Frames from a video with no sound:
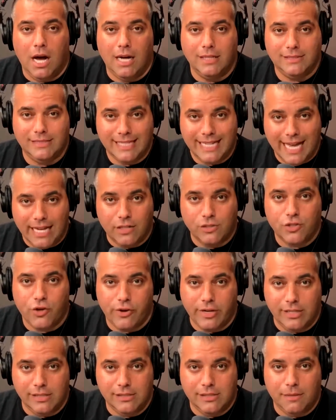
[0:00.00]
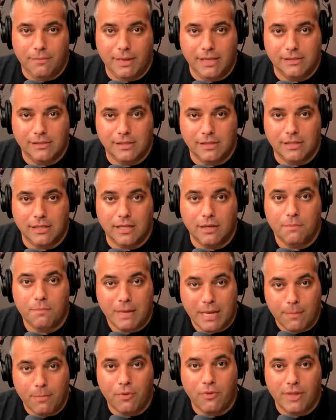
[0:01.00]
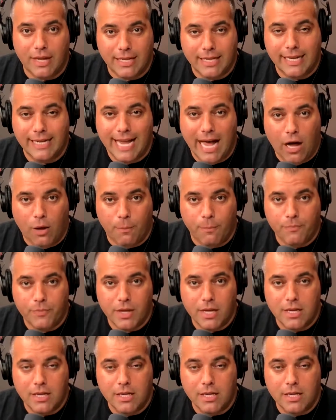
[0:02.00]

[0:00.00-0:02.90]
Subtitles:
to get attorneys, that basically people that need help.